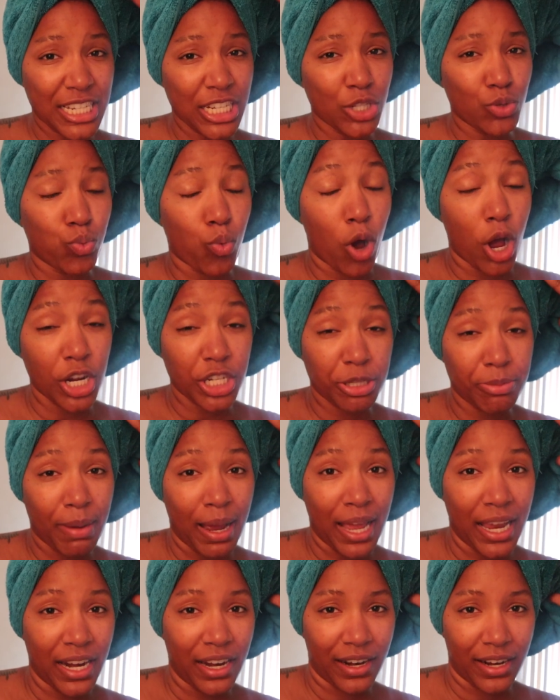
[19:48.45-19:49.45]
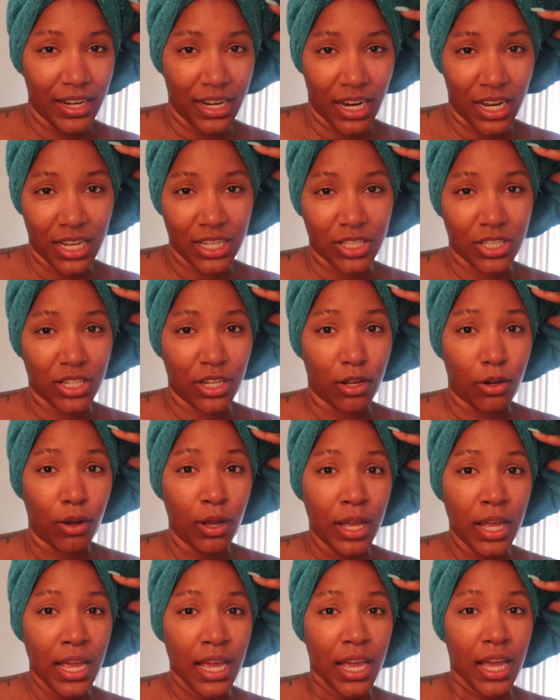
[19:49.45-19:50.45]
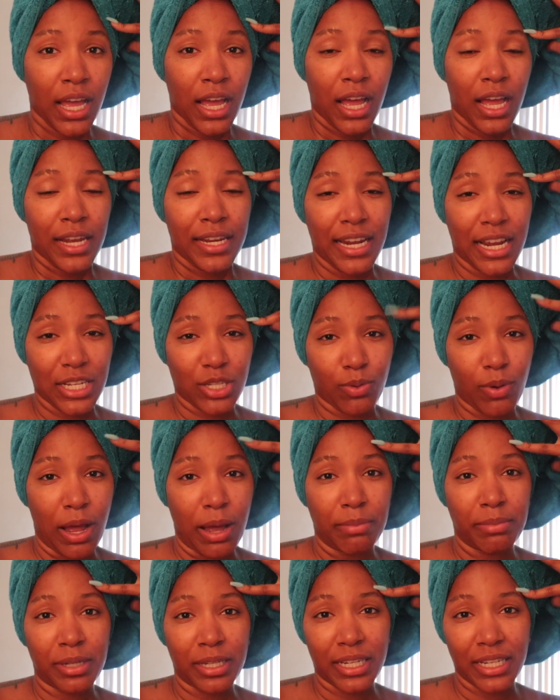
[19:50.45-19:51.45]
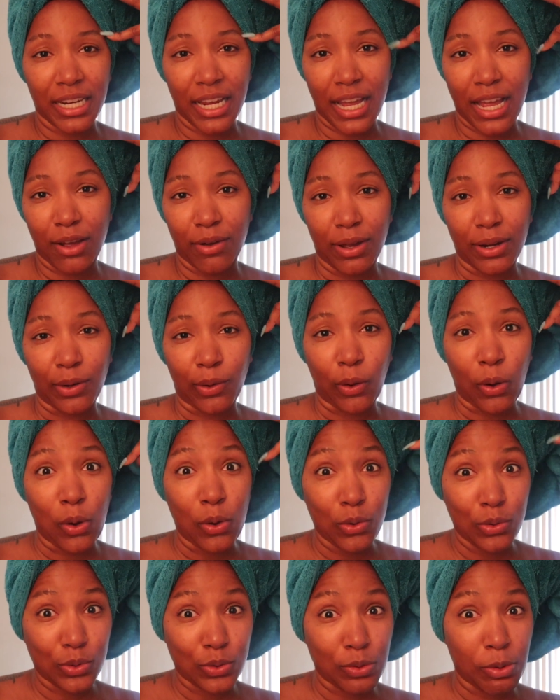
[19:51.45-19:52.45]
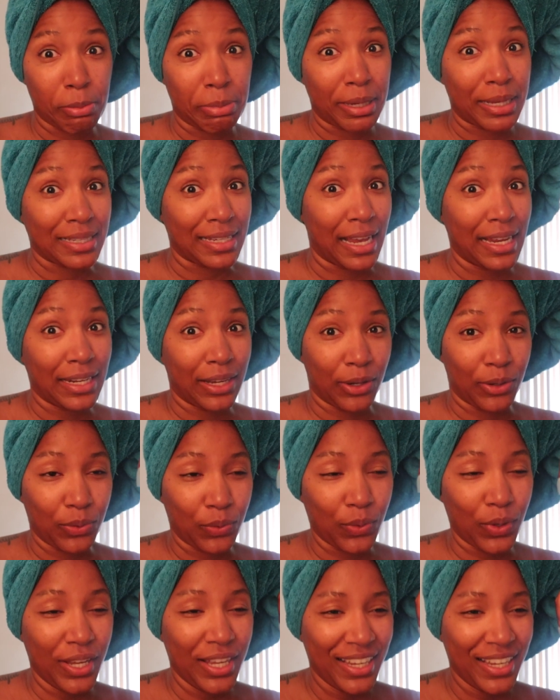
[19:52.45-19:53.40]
just washed my hair, y'all, so that's why I'm looking like I don't got no clothes on because I don't.